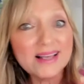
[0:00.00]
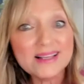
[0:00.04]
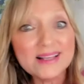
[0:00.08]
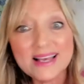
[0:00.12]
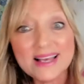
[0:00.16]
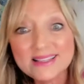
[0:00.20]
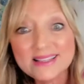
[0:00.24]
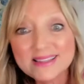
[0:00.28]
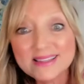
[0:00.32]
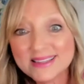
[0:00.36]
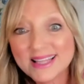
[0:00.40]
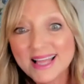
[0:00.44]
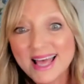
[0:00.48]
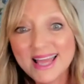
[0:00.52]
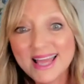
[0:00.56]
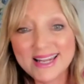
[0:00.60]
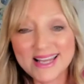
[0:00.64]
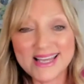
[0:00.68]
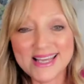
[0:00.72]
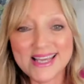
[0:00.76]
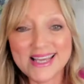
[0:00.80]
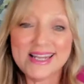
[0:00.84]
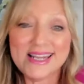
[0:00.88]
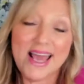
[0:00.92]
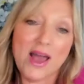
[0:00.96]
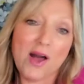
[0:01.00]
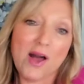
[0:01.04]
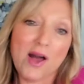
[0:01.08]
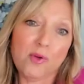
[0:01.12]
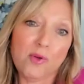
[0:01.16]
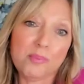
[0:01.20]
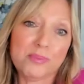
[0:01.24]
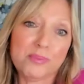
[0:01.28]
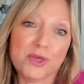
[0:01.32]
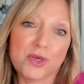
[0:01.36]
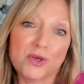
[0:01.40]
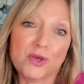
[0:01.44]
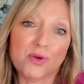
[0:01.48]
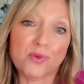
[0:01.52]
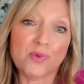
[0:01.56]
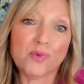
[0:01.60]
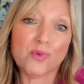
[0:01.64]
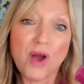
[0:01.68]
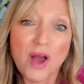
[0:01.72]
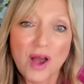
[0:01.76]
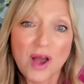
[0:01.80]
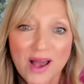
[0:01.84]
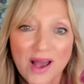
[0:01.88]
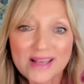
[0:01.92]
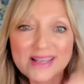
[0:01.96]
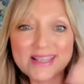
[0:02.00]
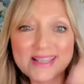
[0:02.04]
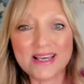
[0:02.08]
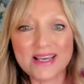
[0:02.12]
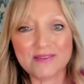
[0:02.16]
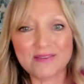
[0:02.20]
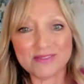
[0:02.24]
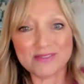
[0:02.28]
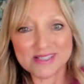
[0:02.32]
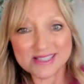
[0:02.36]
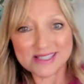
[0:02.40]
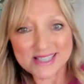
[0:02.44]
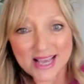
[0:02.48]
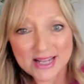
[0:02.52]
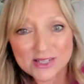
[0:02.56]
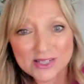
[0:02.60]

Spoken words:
Let it help you send